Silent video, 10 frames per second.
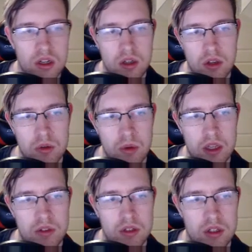
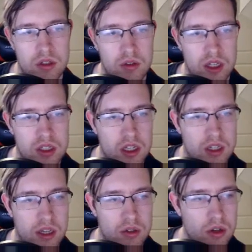Otherwise, you could do like Chain
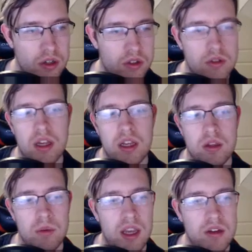Attack Trunks to attack
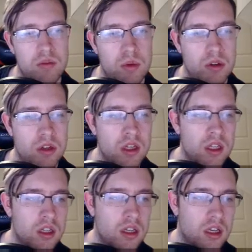them in active mode.
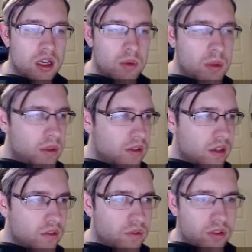Maybe
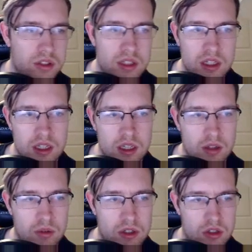instead of foreseeing
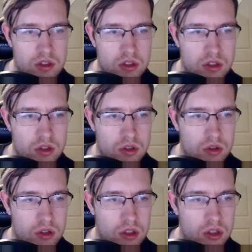hit, we should do...